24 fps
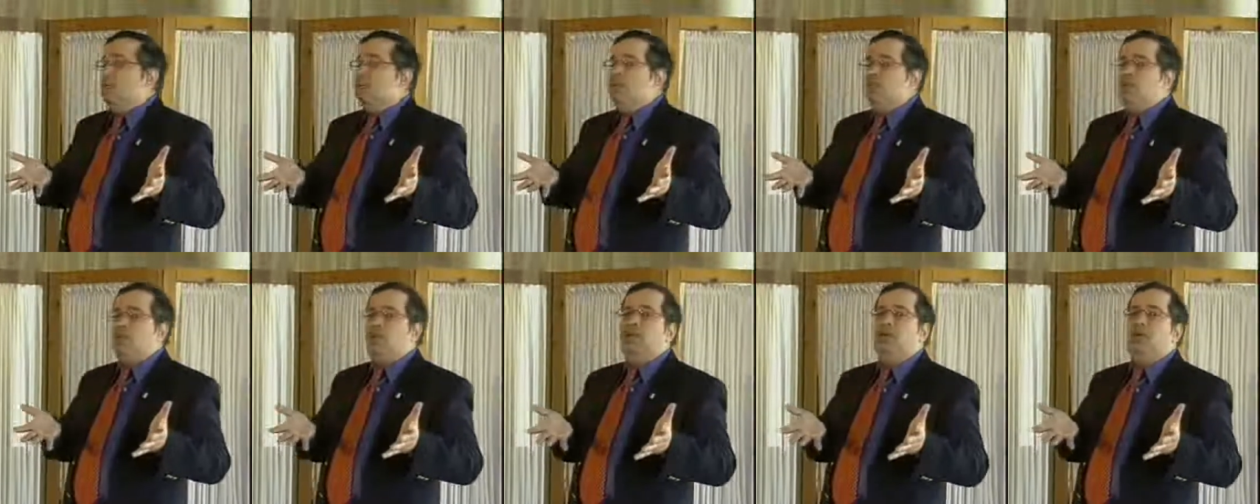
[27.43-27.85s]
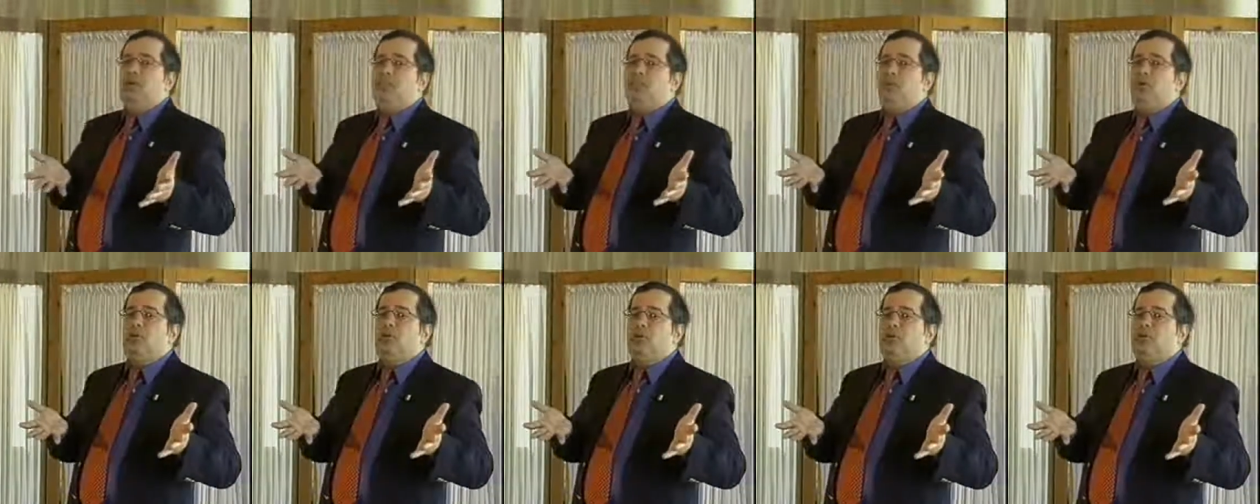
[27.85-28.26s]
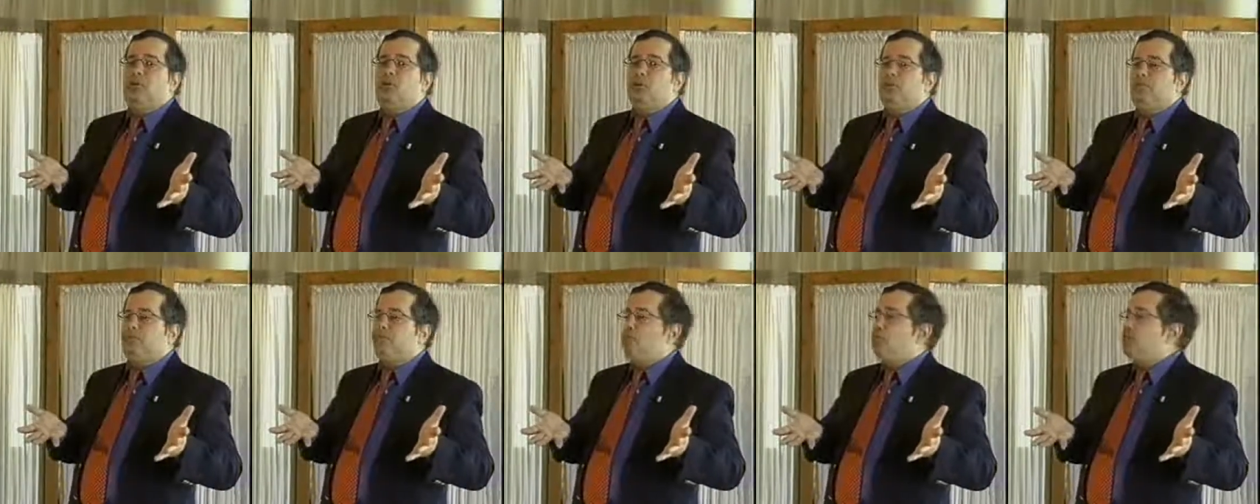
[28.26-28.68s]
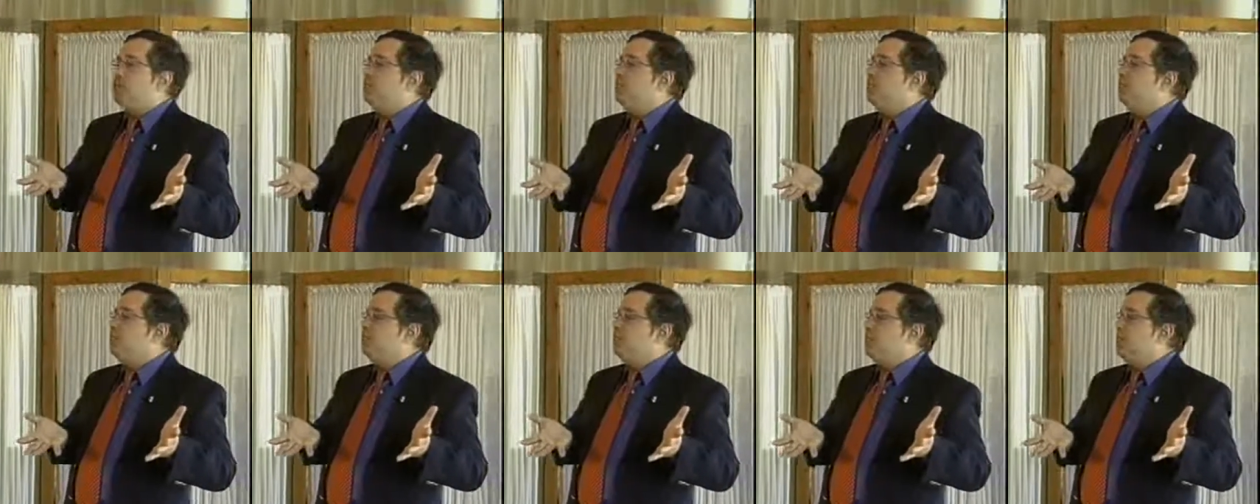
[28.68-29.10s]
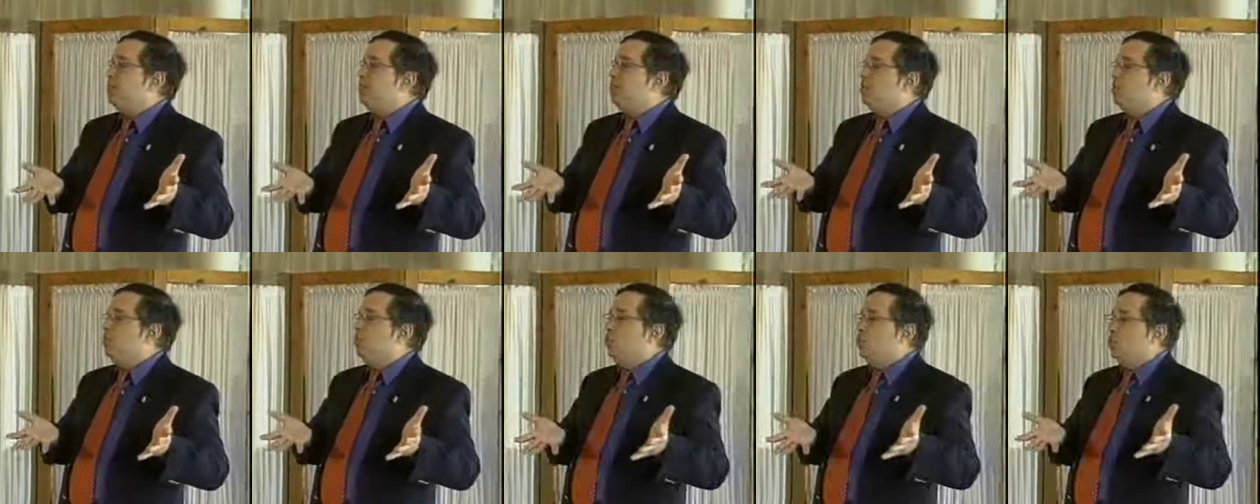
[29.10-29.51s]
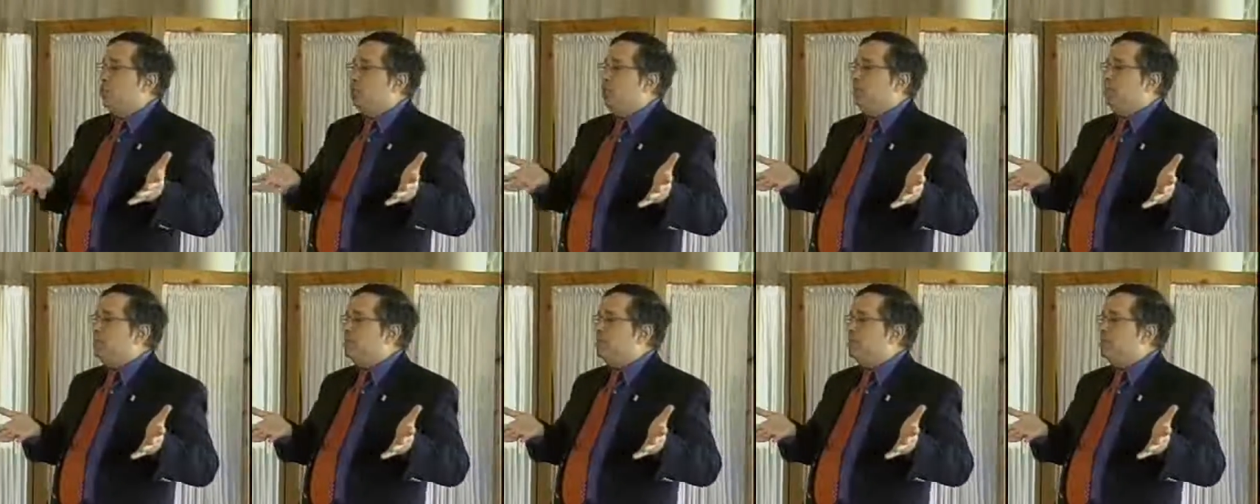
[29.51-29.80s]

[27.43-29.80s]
So he had a booklet called 14 Steps to a Winning